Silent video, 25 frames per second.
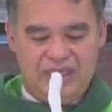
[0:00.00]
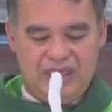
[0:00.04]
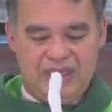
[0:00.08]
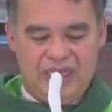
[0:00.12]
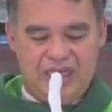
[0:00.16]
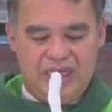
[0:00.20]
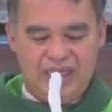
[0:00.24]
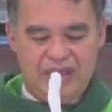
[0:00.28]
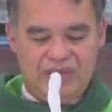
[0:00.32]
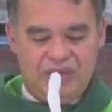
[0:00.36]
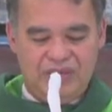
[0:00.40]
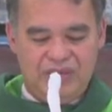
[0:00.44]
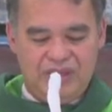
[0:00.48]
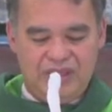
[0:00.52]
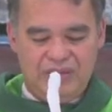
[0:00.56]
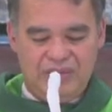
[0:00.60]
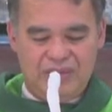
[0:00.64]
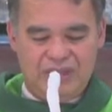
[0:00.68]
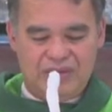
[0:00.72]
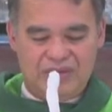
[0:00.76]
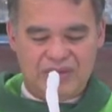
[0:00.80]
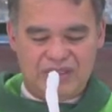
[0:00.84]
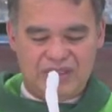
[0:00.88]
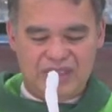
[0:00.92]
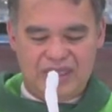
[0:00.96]
and to give
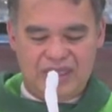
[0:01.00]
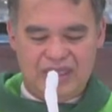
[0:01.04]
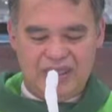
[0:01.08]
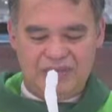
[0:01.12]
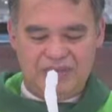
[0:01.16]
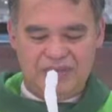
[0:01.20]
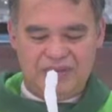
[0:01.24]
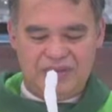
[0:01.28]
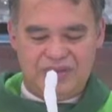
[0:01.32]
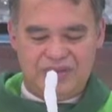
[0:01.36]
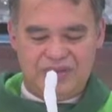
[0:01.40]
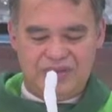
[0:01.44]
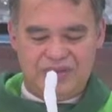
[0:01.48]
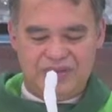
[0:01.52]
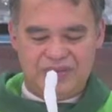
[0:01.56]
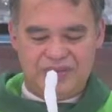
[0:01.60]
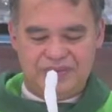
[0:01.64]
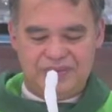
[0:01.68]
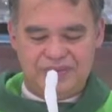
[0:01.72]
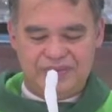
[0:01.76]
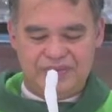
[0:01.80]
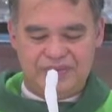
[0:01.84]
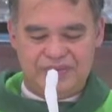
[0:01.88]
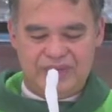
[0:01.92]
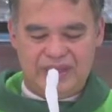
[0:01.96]
ourselves.
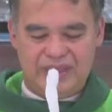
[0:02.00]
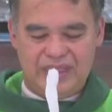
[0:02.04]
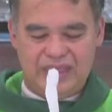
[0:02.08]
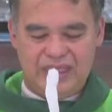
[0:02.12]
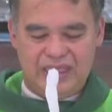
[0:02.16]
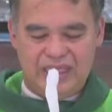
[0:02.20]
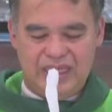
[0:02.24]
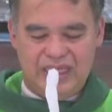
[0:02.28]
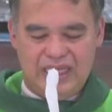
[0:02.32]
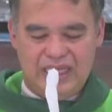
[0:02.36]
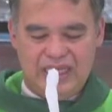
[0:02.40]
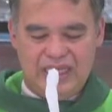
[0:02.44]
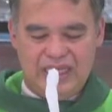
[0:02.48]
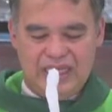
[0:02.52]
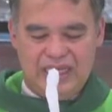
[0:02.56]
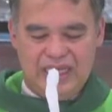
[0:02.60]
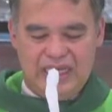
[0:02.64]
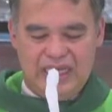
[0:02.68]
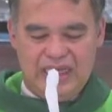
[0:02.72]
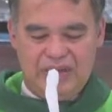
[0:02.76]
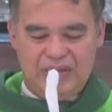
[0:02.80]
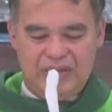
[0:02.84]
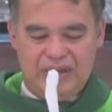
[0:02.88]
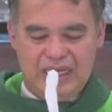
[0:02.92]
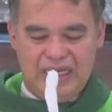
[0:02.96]

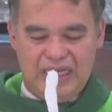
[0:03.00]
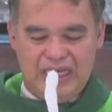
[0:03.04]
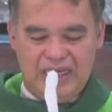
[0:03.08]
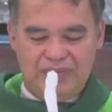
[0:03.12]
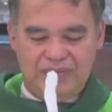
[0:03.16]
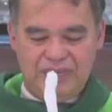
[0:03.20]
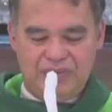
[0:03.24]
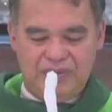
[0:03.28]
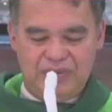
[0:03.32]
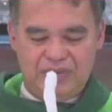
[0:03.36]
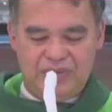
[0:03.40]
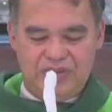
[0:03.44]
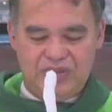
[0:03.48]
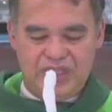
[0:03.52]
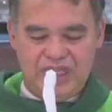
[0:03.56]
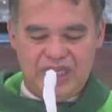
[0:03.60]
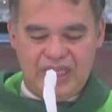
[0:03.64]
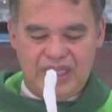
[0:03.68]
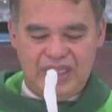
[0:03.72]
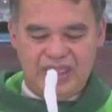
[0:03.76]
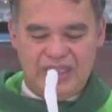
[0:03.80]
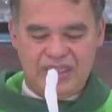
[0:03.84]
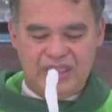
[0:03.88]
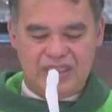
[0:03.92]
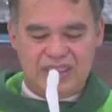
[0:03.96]
Our life would
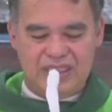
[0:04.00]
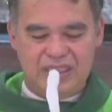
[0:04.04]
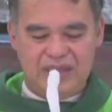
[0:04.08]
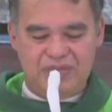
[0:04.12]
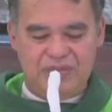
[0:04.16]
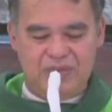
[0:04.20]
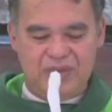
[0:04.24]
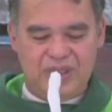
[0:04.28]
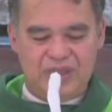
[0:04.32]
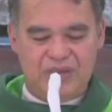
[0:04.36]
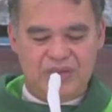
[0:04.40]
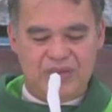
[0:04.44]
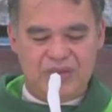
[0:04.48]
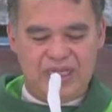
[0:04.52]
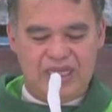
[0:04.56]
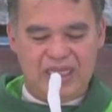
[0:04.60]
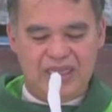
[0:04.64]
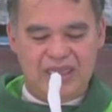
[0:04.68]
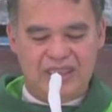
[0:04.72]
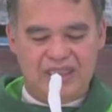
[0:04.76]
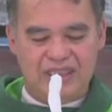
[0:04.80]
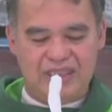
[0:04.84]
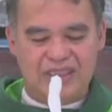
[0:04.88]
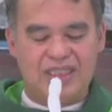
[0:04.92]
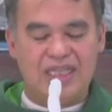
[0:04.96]
change if we could
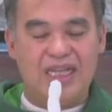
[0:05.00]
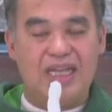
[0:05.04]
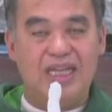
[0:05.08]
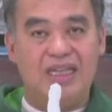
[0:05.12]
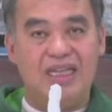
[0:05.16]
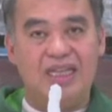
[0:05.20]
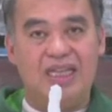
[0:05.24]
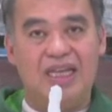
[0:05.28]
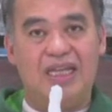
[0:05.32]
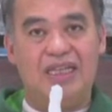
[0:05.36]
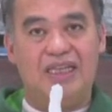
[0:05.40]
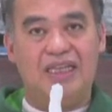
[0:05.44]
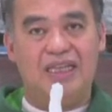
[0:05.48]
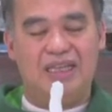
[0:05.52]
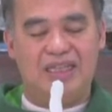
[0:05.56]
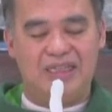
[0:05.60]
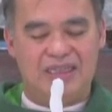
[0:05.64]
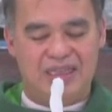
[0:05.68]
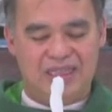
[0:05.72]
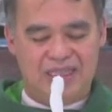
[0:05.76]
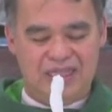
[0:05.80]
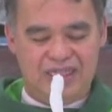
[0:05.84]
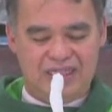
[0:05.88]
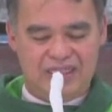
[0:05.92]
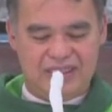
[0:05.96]
understand that, I
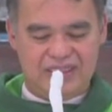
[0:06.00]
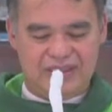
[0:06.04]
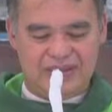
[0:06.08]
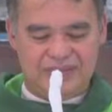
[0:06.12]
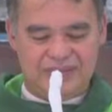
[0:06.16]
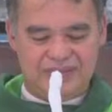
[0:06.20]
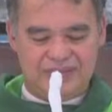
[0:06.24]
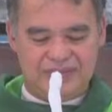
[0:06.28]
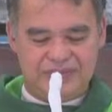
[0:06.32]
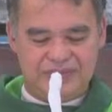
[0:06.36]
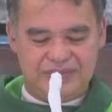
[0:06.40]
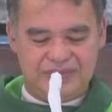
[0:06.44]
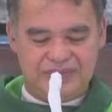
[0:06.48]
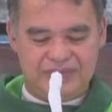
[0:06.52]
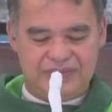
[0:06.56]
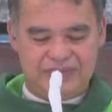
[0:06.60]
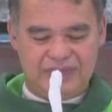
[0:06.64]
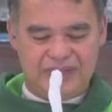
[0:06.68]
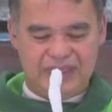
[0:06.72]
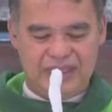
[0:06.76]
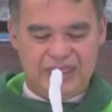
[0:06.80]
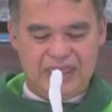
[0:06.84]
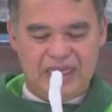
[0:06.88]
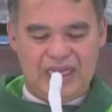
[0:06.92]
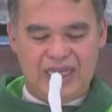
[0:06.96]
think.
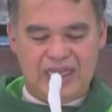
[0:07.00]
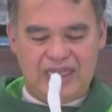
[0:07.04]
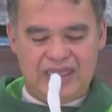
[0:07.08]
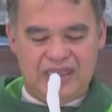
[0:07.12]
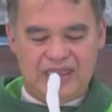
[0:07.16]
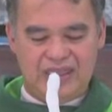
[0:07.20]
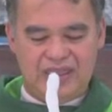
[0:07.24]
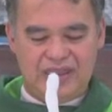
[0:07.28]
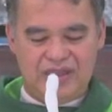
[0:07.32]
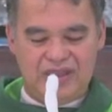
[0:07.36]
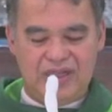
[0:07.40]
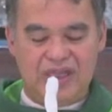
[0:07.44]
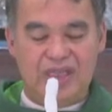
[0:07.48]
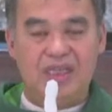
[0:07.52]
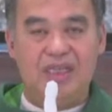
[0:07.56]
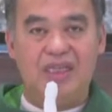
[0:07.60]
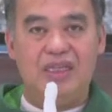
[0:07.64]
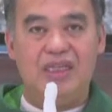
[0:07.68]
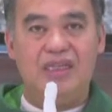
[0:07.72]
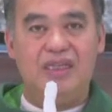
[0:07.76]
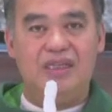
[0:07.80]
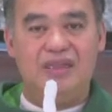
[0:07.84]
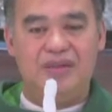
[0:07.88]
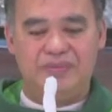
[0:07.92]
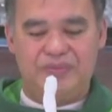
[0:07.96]
Like the
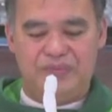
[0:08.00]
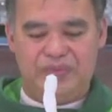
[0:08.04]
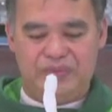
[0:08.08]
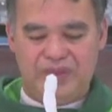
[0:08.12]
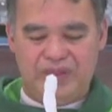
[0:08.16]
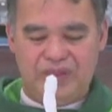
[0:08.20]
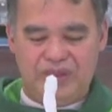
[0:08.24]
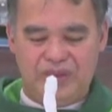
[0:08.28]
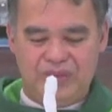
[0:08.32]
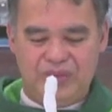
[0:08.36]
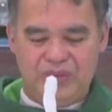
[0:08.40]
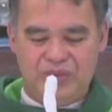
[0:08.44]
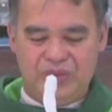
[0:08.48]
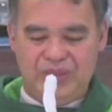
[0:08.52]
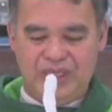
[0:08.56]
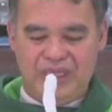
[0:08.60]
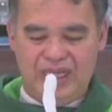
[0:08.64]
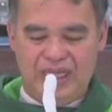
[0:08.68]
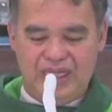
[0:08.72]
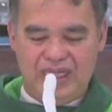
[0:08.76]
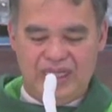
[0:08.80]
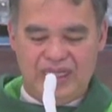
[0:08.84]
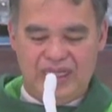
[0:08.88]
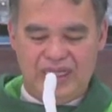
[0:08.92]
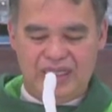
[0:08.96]
tree, we
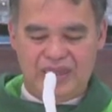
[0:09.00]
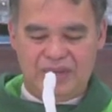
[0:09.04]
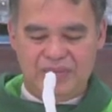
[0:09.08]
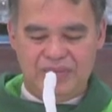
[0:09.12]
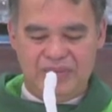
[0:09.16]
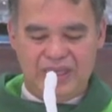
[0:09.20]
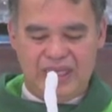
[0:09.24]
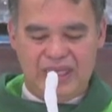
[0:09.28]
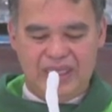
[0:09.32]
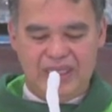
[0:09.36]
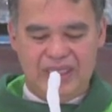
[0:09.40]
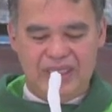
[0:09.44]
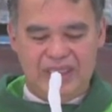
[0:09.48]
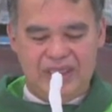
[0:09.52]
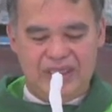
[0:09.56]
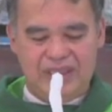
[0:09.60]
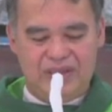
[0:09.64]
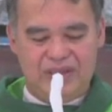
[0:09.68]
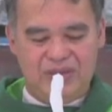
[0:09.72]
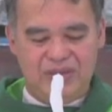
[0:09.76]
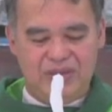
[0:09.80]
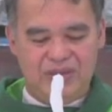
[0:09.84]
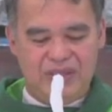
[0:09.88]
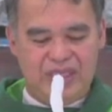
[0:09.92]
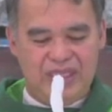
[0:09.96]
are not
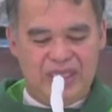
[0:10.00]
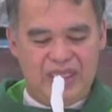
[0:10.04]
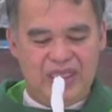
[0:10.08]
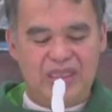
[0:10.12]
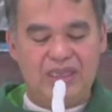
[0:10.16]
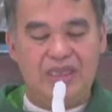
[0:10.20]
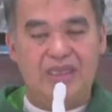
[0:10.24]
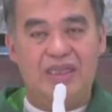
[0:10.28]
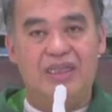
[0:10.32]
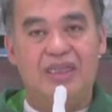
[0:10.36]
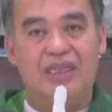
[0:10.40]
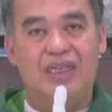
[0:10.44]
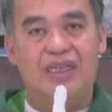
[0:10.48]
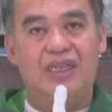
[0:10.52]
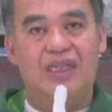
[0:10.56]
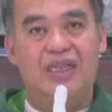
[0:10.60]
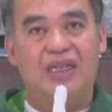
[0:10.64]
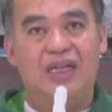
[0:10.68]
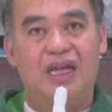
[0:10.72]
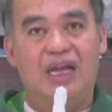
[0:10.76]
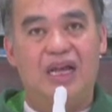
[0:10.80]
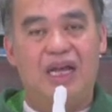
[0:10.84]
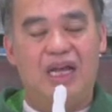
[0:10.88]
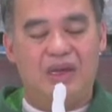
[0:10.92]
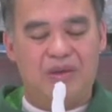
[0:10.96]
made to eat
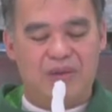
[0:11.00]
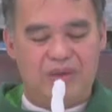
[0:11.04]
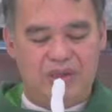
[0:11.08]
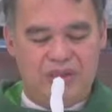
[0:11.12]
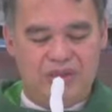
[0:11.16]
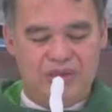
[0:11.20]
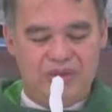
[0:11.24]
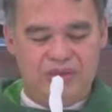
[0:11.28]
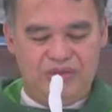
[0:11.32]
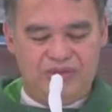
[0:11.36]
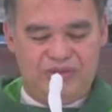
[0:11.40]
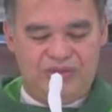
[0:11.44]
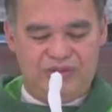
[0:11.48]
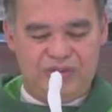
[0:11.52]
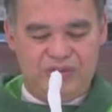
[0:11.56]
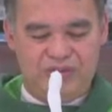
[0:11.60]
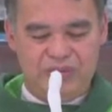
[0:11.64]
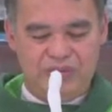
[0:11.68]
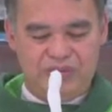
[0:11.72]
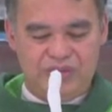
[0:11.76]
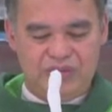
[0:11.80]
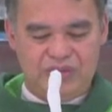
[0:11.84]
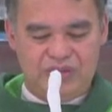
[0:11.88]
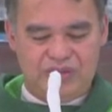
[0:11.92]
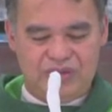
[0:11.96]
our own
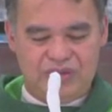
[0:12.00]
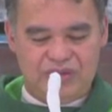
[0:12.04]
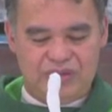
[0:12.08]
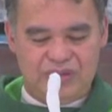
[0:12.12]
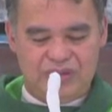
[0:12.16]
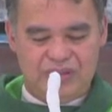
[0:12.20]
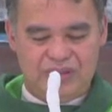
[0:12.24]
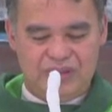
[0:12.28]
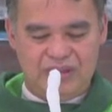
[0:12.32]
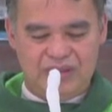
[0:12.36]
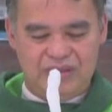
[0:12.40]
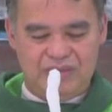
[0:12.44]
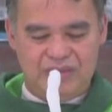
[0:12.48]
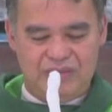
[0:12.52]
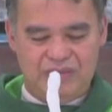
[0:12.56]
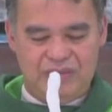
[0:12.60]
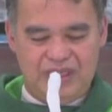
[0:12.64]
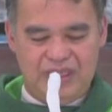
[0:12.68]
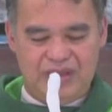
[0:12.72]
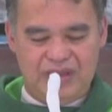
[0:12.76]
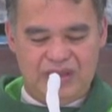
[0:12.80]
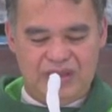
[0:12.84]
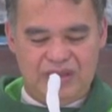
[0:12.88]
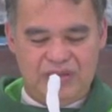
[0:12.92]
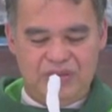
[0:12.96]
fruits,
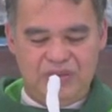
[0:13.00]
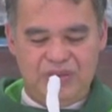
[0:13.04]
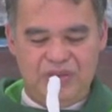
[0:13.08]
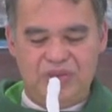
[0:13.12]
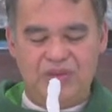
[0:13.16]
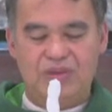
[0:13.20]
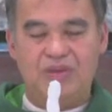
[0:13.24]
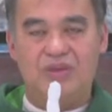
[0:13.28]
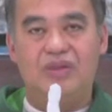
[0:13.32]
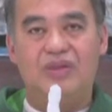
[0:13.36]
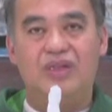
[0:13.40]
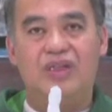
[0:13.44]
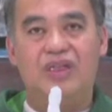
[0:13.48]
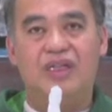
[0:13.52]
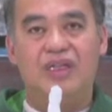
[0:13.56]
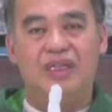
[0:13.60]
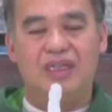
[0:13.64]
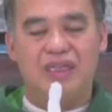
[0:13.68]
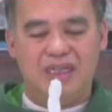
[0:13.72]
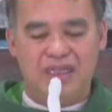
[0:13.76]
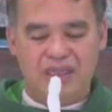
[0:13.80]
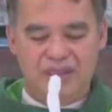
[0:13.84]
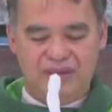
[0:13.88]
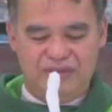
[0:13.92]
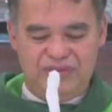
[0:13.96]
but to
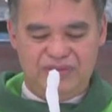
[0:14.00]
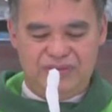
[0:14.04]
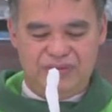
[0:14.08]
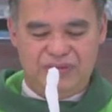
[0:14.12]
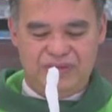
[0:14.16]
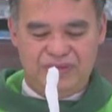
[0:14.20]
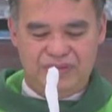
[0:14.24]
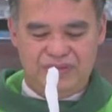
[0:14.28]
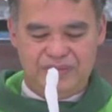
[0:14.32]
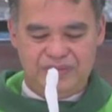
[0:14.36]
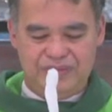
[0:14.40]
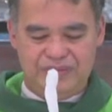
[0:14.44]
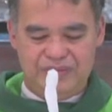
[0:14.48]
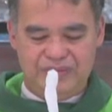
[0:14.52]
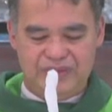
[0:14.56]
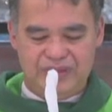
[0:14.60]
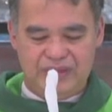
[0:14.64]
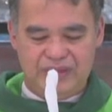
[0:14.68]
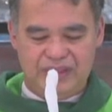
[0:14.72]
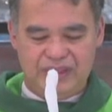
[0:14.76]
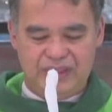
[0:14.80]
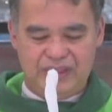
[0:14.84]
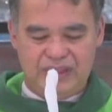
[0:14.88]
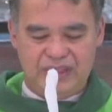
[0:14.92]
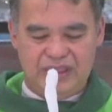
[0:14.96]
give
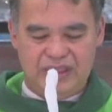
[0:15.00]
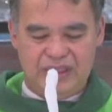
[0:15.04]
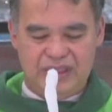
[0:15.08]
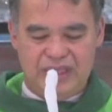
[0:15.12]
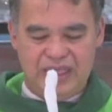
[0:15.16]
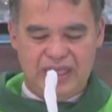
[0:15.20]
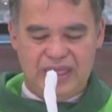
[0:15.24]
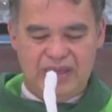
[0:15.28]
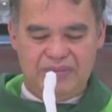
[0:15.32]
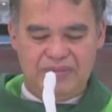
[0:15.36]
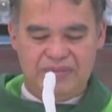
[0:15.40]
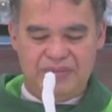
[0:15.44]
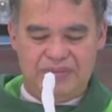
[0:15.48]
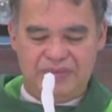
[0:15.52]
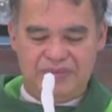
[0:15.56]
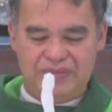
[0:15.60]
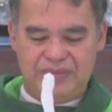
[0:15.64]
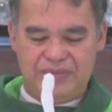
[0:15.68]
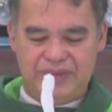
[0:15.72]
them